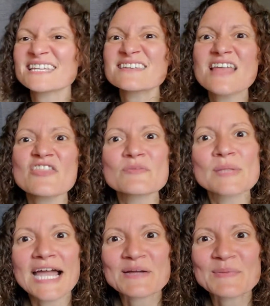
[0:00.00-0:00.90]
another
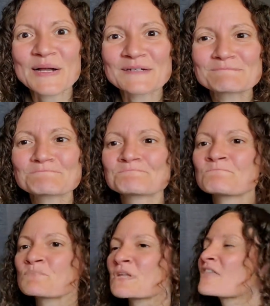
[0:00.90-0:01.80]
blackbird.
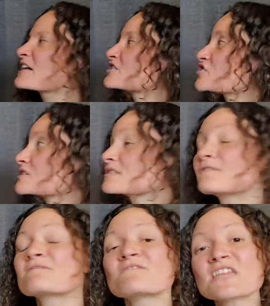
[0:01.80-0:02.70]
That's just
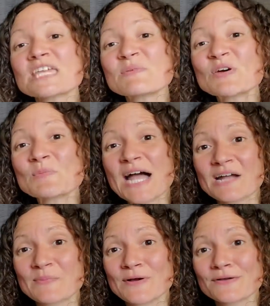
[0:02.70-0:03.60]
the female
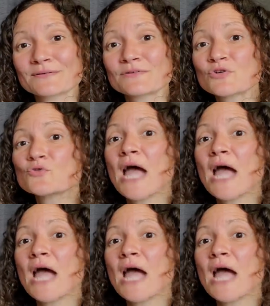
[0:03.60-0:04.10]
blackbird who